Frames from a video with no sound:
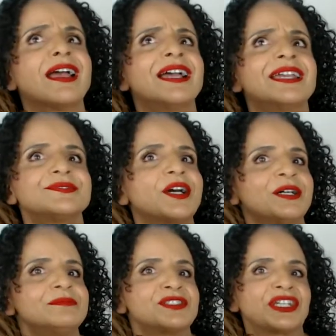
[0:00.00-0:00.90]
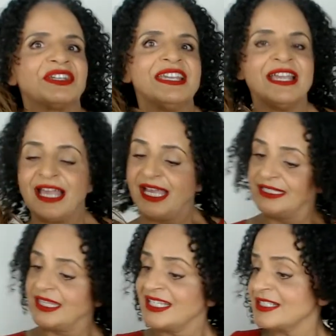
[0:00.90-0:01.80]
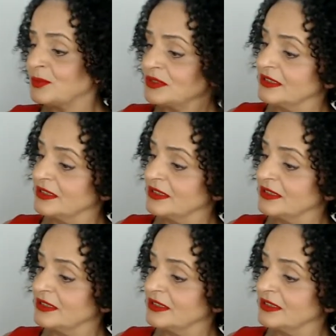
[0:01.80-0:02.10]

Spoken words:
kind of updo. And this